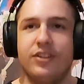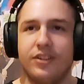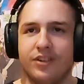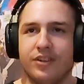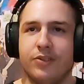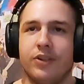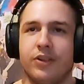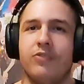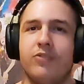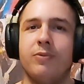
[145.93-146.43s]

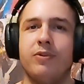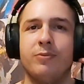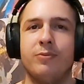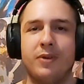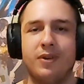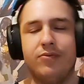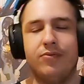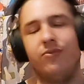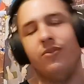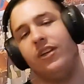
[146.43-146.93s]
You know what this reminds
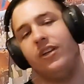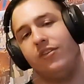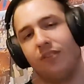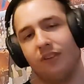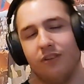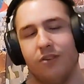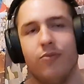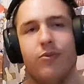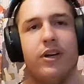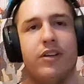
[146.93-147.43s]
me of
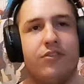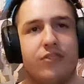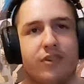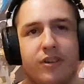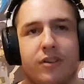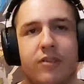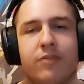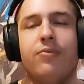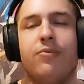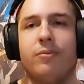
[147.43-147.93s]

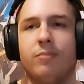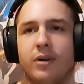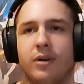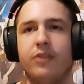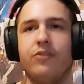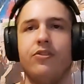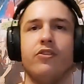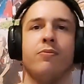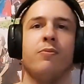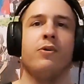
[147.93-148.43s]
Rasen from
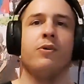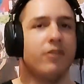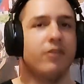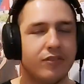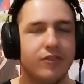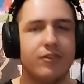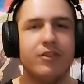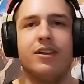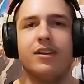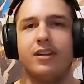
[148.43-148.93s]
uh,
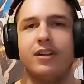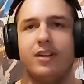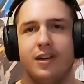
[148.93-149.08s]
Judgment